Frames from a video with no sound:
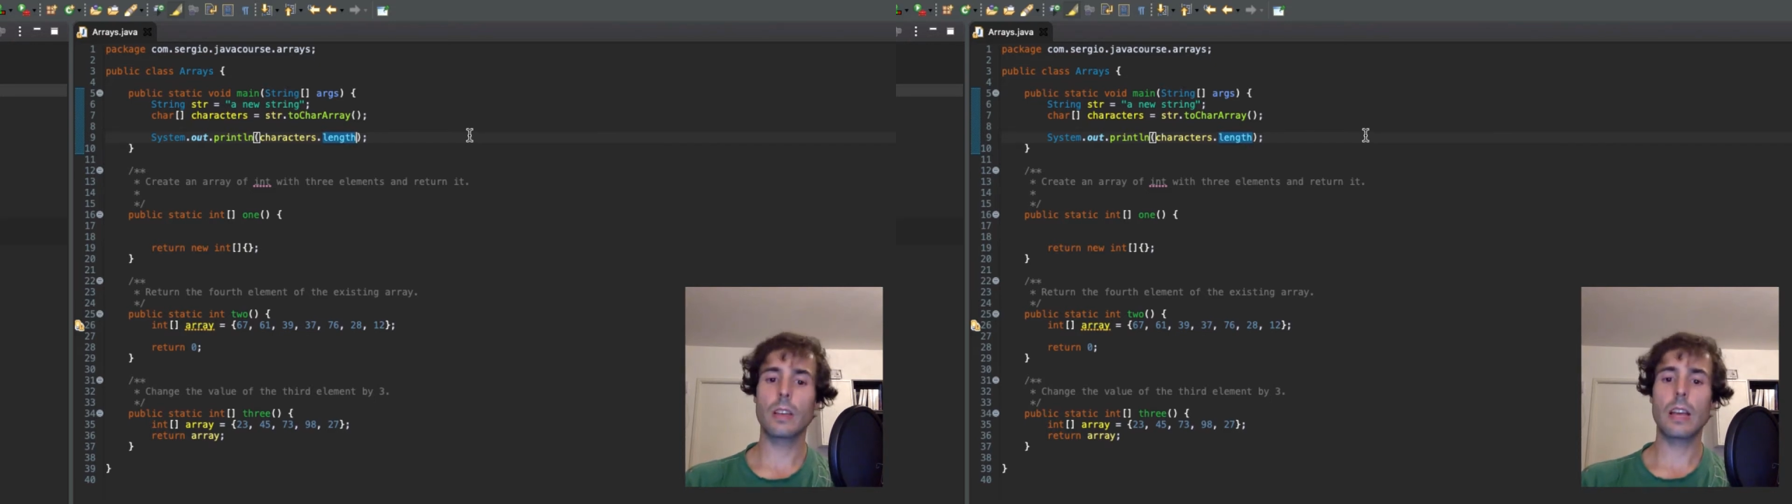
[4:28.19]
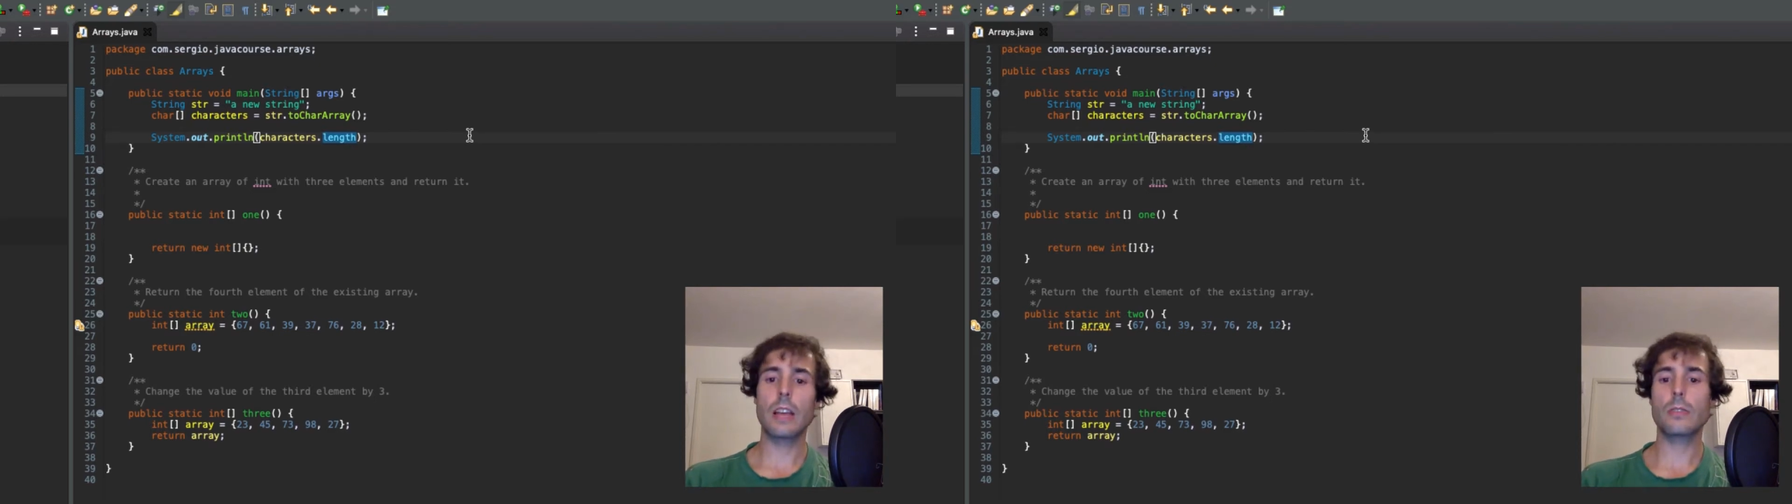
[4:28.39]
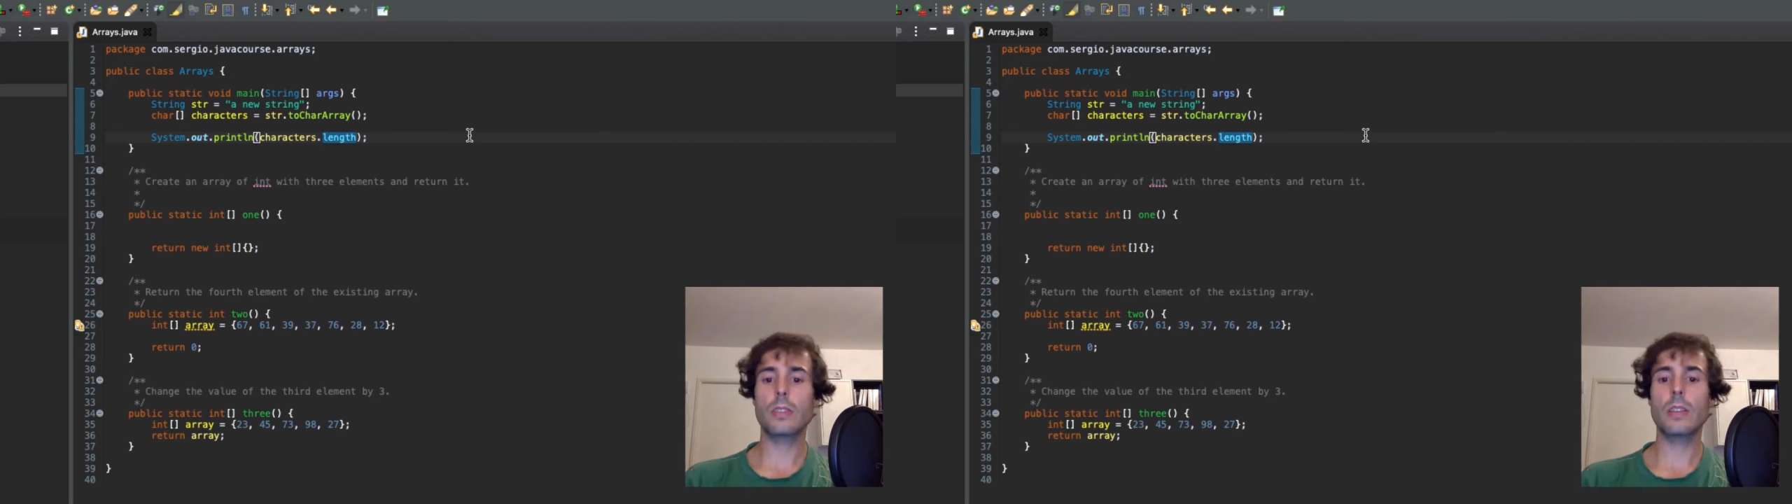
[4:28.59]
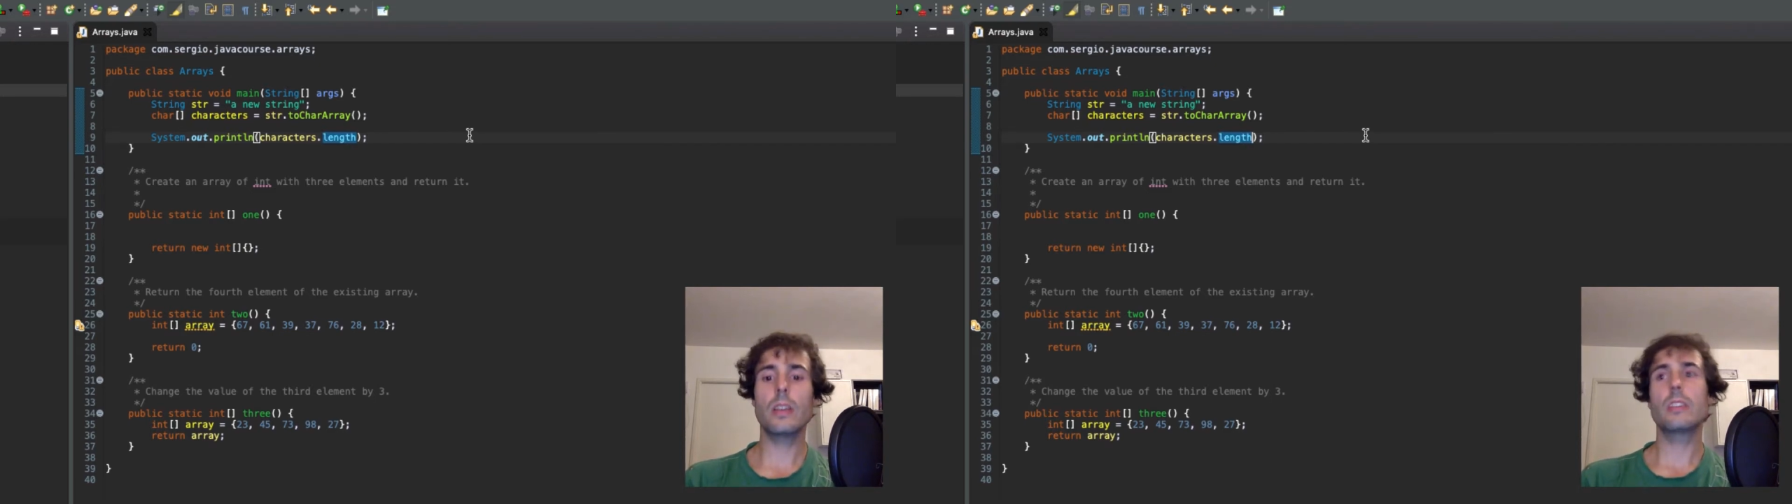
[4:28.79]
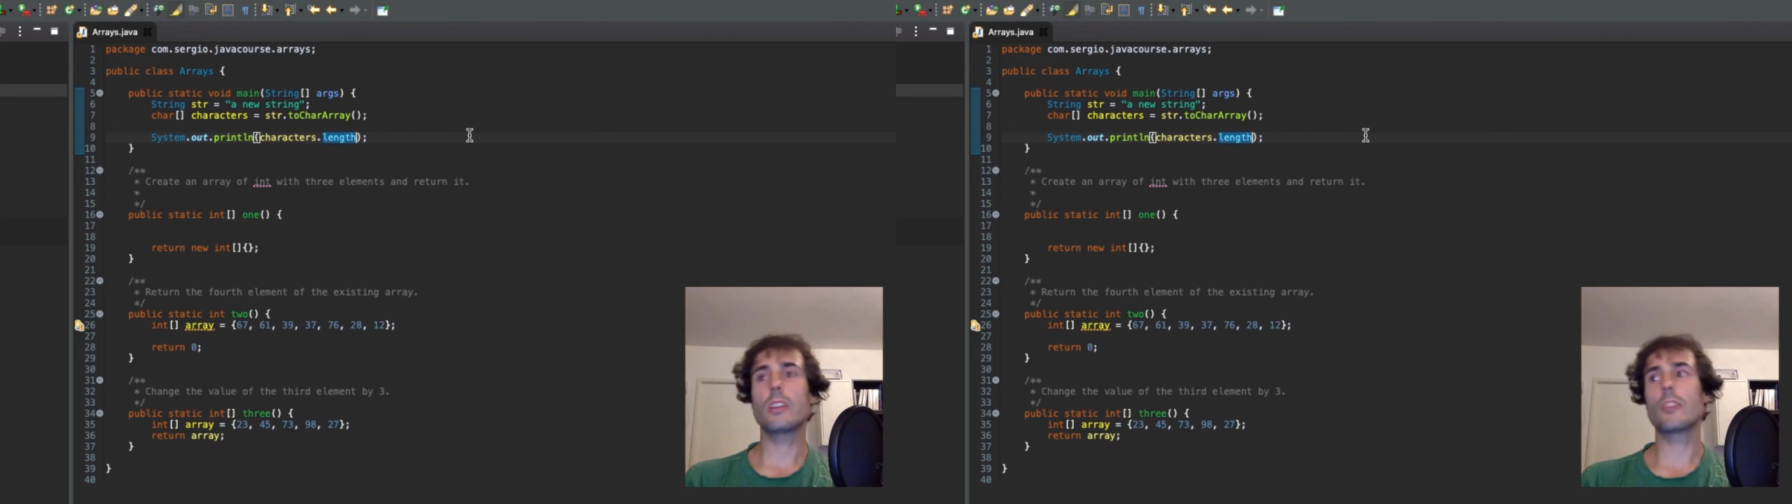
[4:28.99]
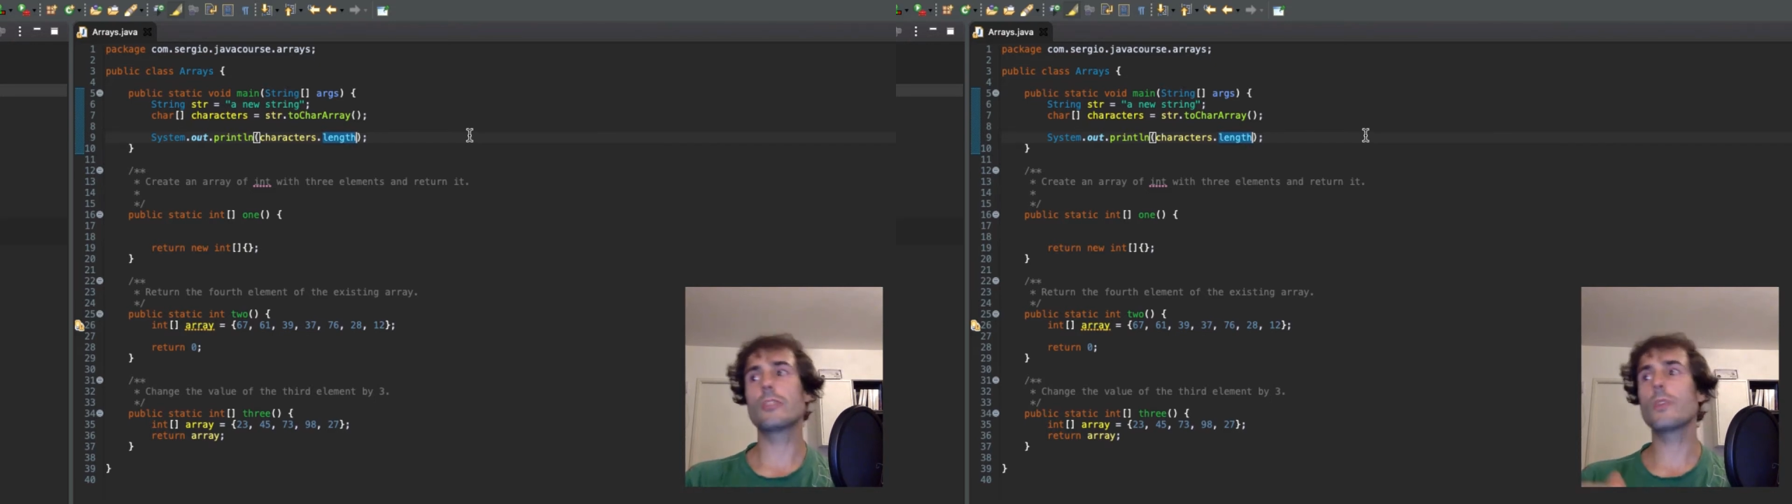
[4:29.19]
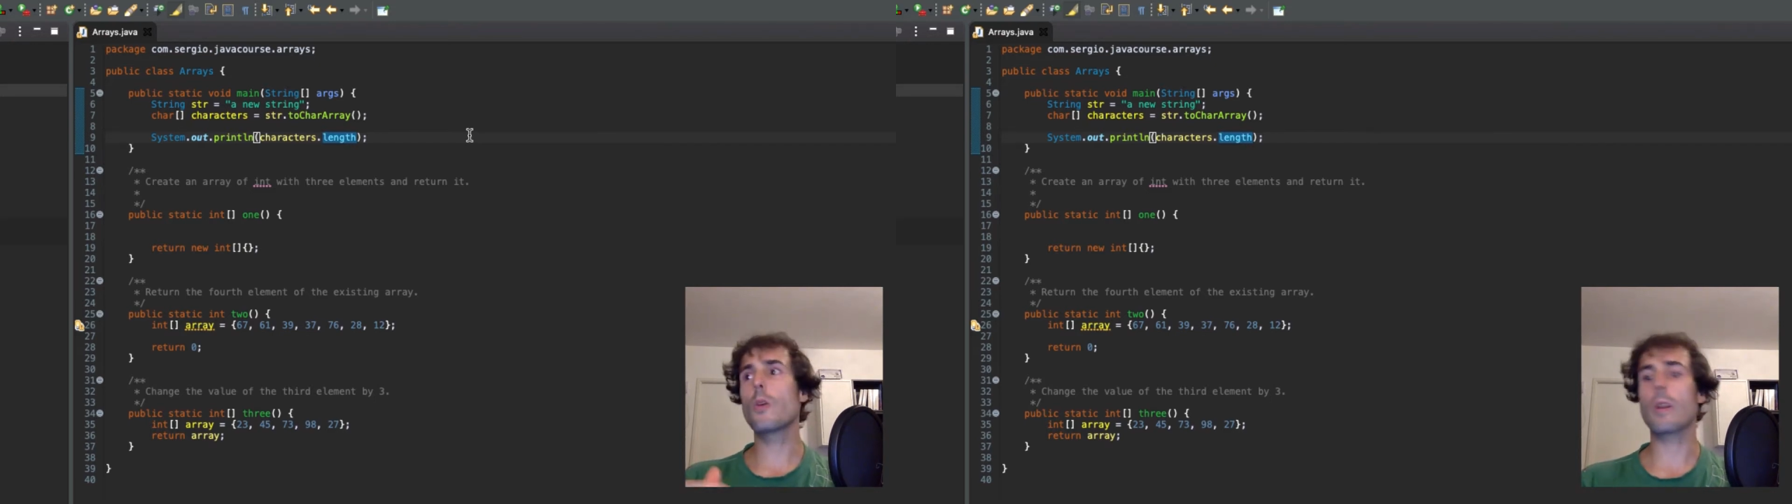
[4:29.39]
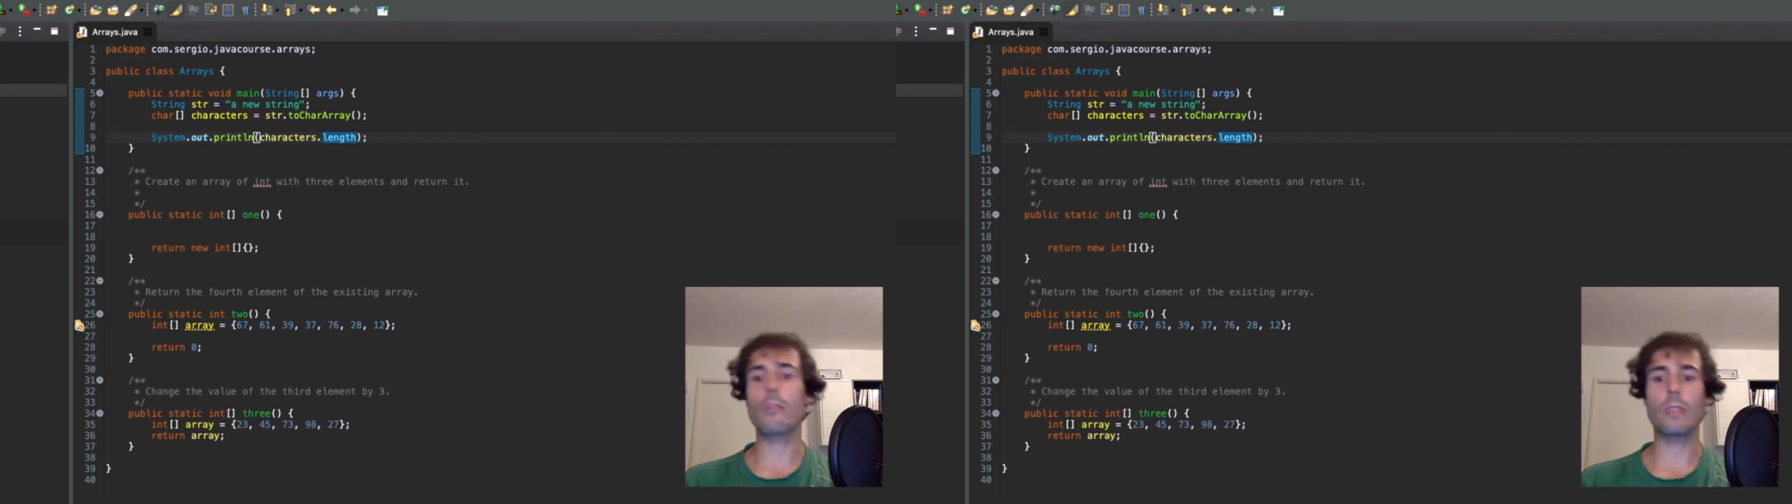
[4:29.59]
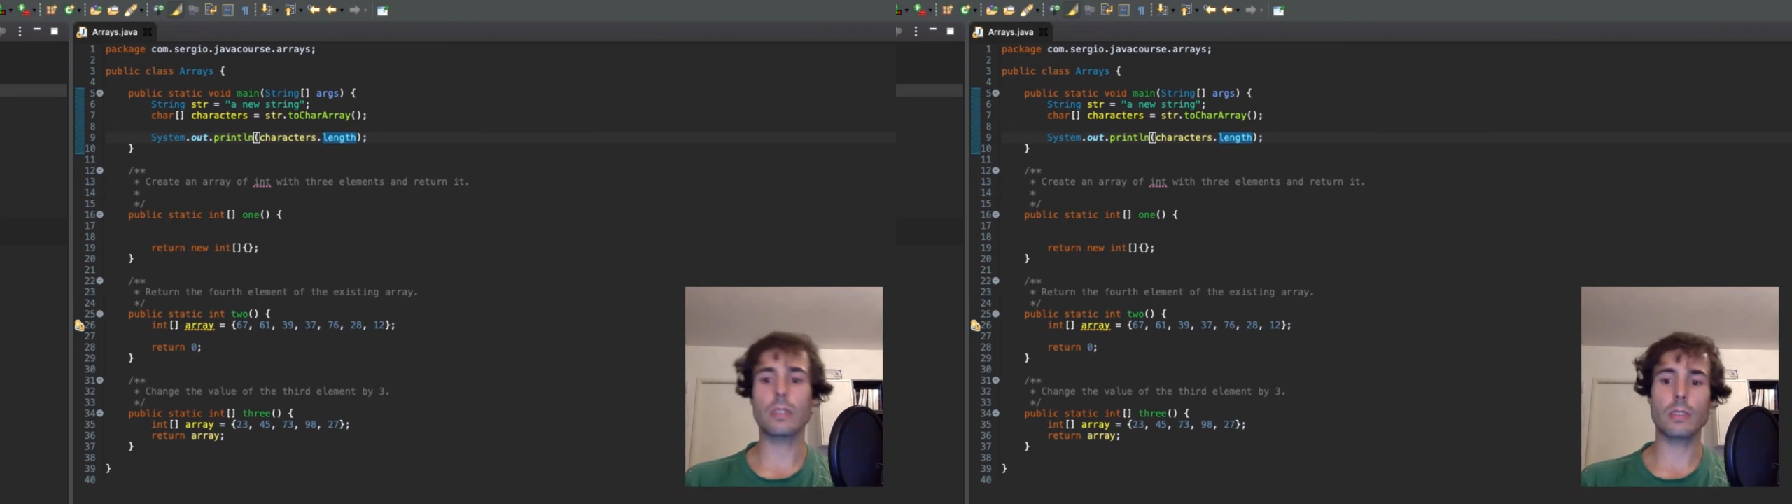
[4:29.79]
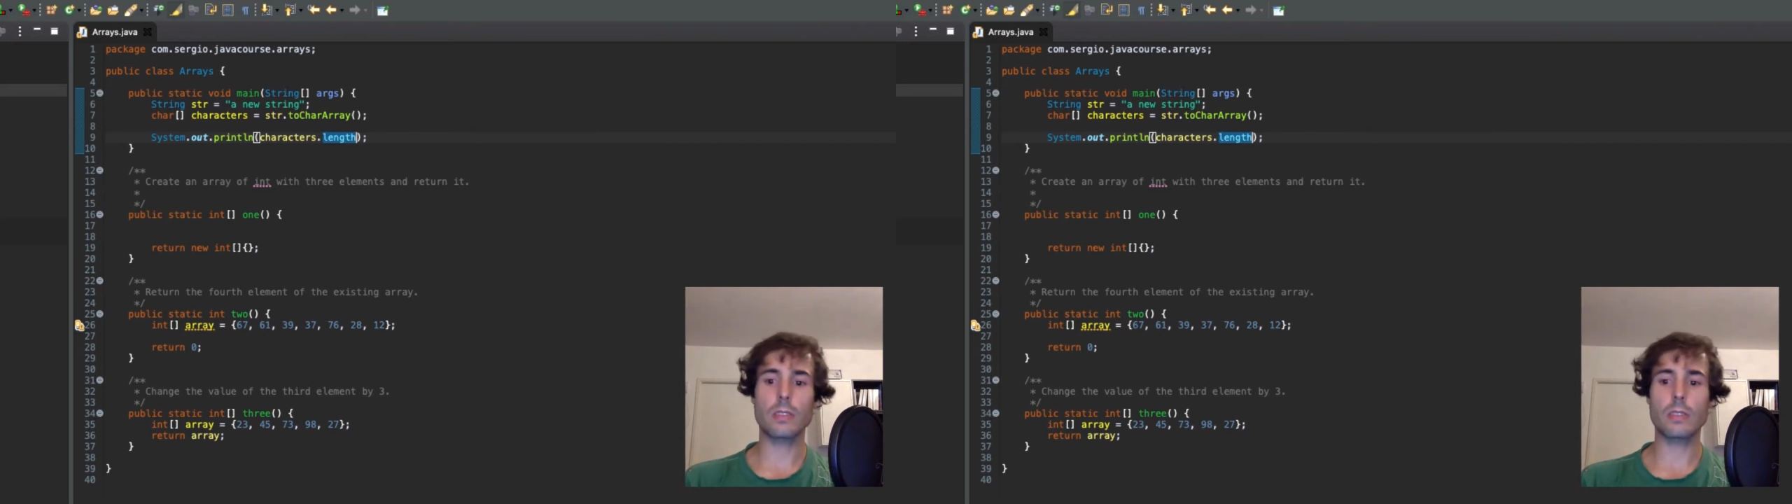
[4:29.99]
As you see, there is no
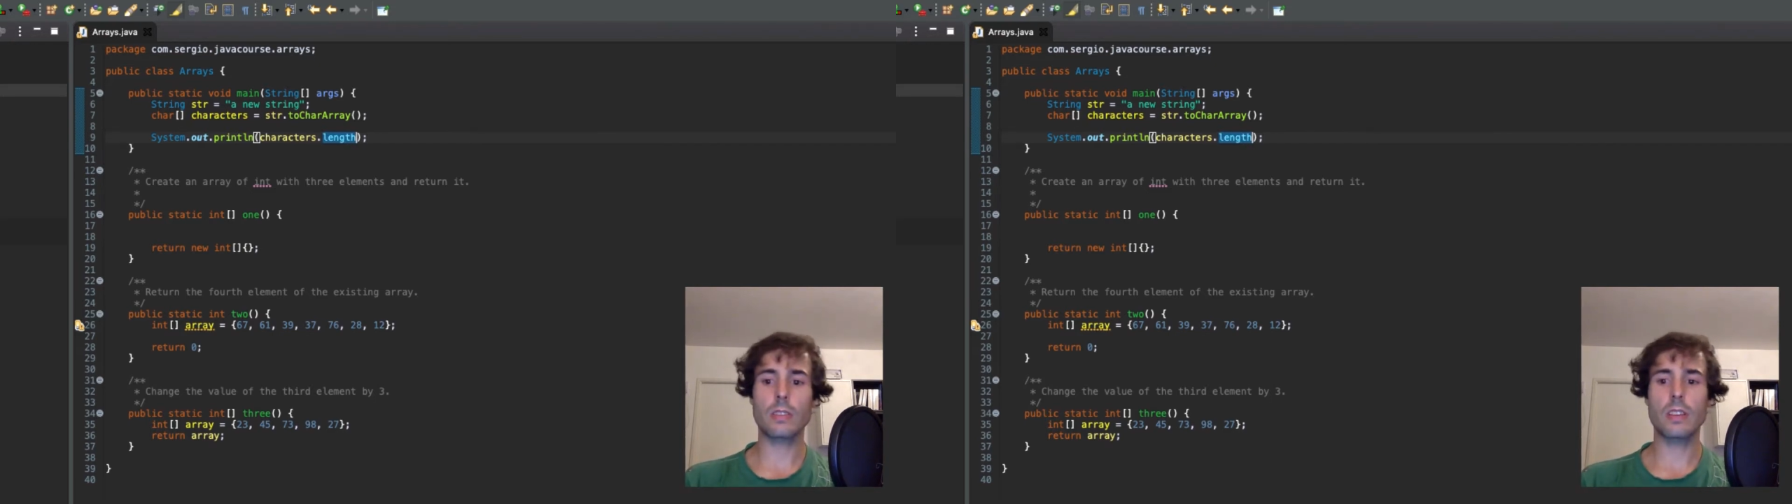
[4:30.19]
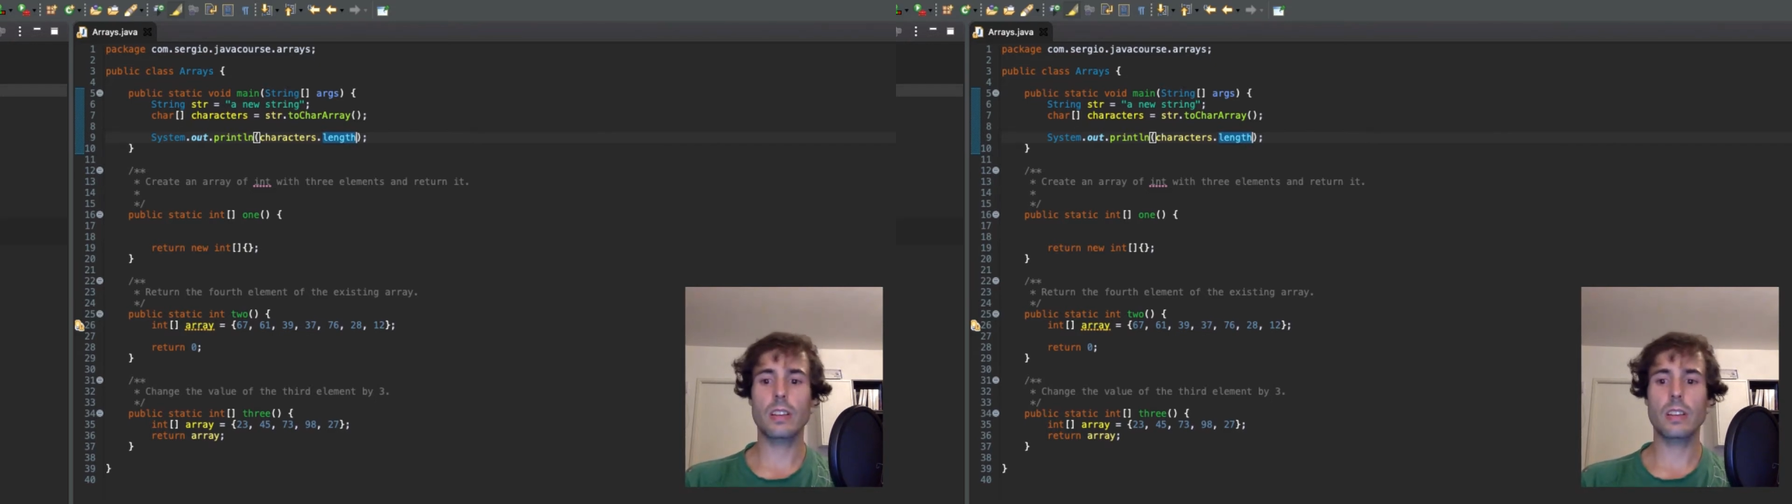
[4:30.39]
parenthesis.